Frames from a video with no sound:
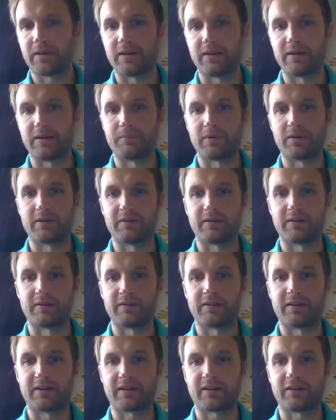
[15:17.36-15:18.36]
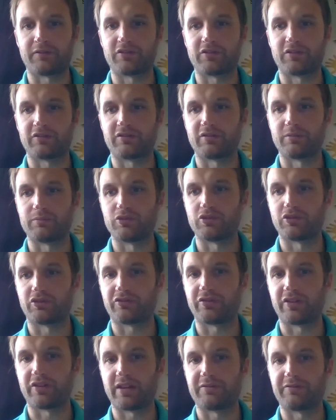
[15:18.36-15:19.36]
And that gives us some
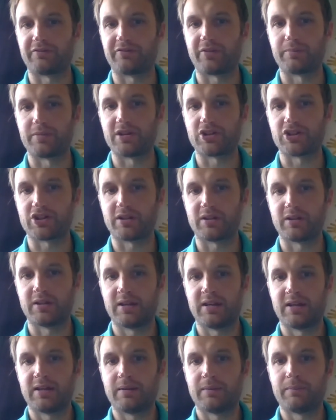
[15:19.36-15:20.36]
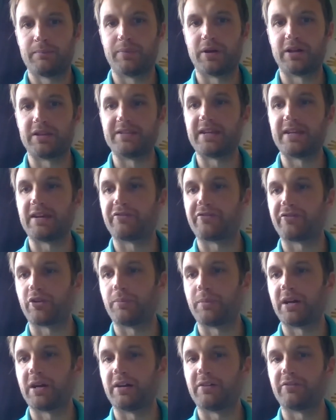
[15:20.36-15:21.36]
useful information. But yeah,
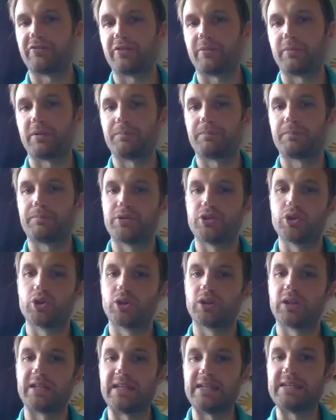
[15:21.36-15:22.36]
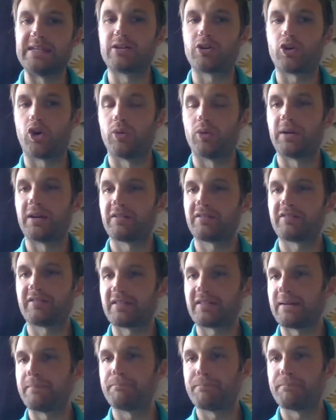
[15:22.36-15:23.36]
from a purely e-commerce
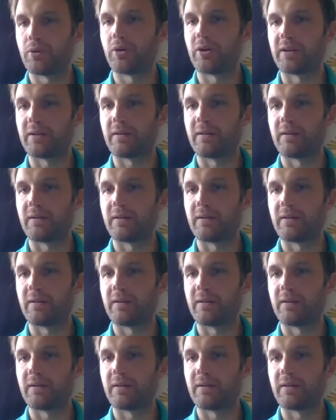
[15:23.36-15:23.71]
standpoint,